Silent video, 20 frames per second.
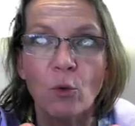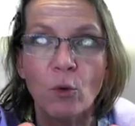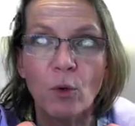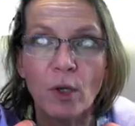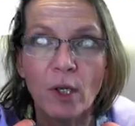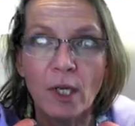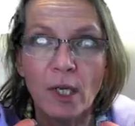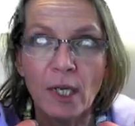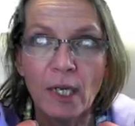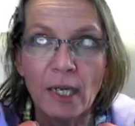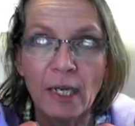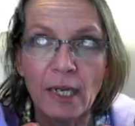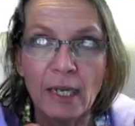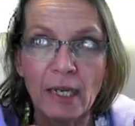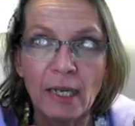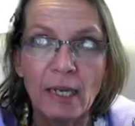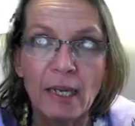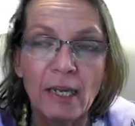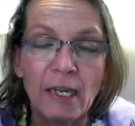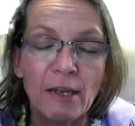So
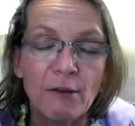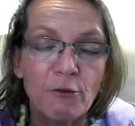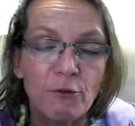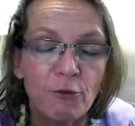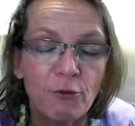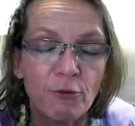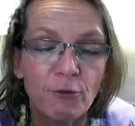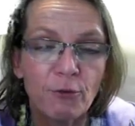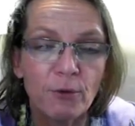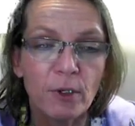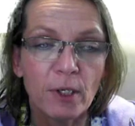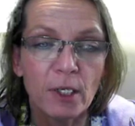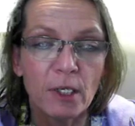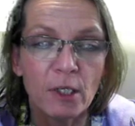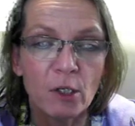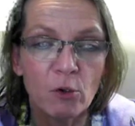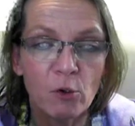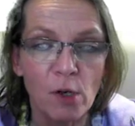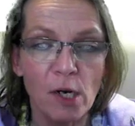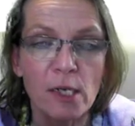
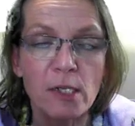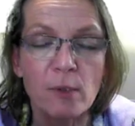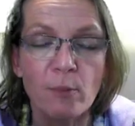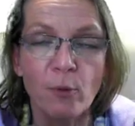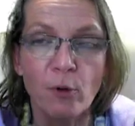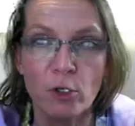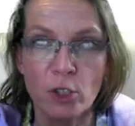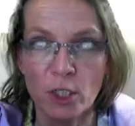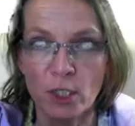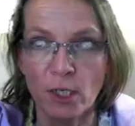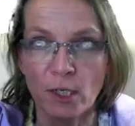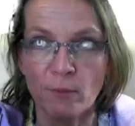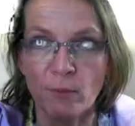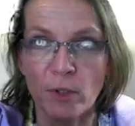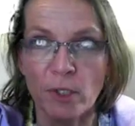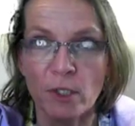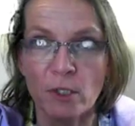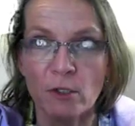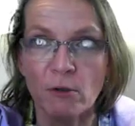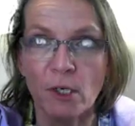if you are the
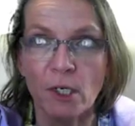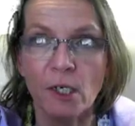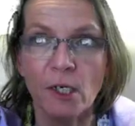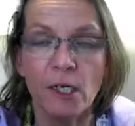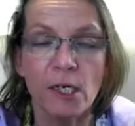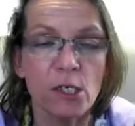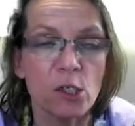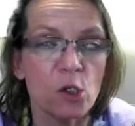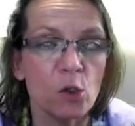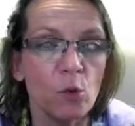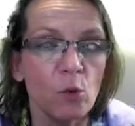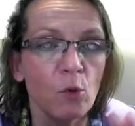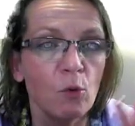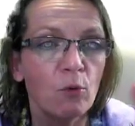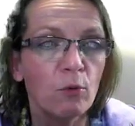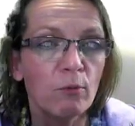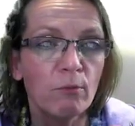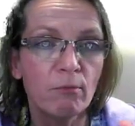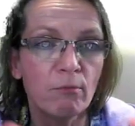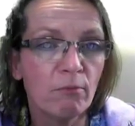project administrator
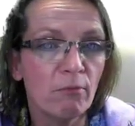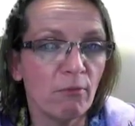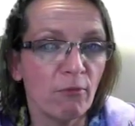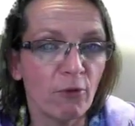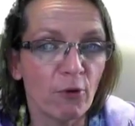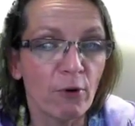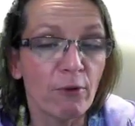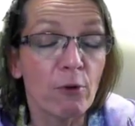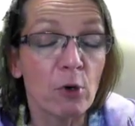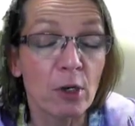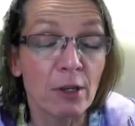and you,